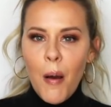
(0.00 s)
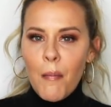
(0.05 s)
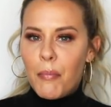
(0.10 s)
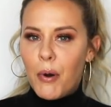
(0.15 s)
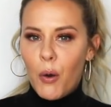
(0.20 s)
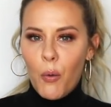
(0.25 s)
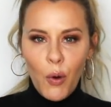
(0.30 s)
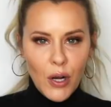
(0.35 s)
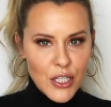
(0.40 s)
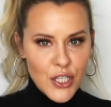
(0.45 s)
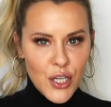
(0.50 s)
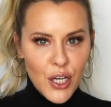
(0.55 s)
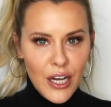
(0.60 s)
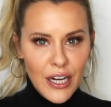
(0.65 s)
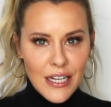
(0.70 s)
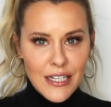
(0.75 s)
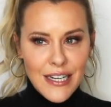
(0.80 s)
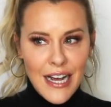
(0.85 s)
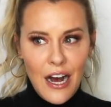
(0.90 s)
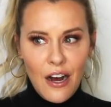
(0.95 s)
But once you get
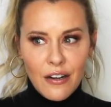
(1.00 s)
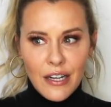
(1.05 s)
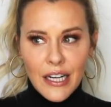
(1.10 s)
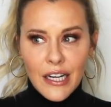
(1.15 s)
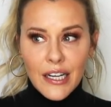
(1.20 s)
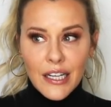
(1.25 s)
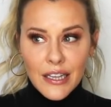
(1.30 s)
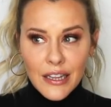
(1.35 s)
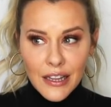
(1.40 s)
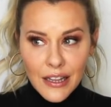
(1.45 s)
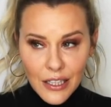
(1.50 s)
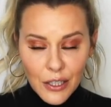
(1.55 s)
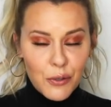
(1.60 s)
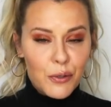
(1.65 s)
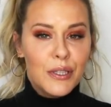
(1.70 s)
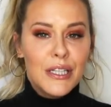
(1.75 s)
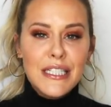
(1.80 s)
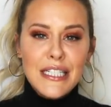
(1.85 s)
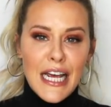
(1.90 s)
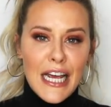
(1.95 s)
it down, it can
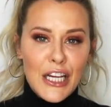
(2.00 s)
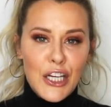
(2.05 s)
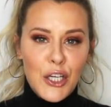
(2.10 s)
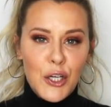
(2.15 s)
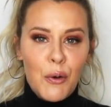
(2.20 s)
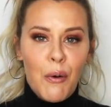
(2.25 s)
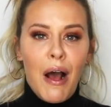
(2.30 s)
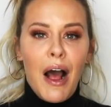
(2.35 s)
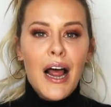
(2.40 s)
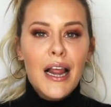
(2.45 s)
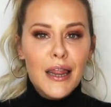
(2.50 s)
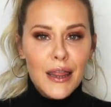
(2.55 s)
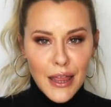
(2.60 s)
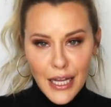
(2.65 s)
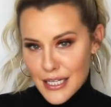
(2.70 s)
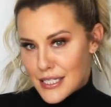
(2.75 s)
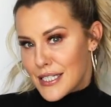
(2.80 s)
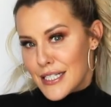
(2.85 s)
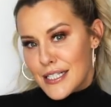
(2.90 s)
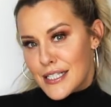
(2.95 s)
literally take you
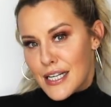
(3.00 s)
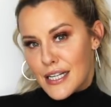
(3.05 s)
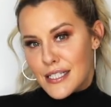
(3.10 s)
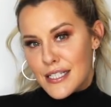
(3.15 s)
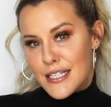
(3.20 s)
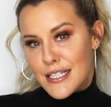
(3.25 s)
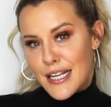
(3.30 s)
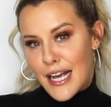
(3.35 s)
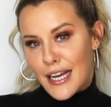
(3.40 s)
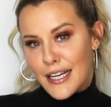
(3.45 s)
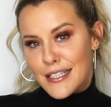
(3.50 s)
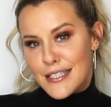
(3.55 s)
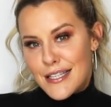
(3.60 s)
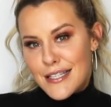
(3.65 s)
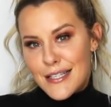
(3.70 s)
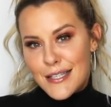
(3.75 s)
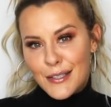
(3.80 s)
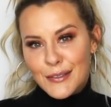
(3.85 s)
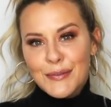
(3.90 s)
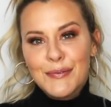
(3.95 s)
less than 60
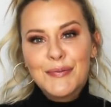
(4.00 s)
seconds.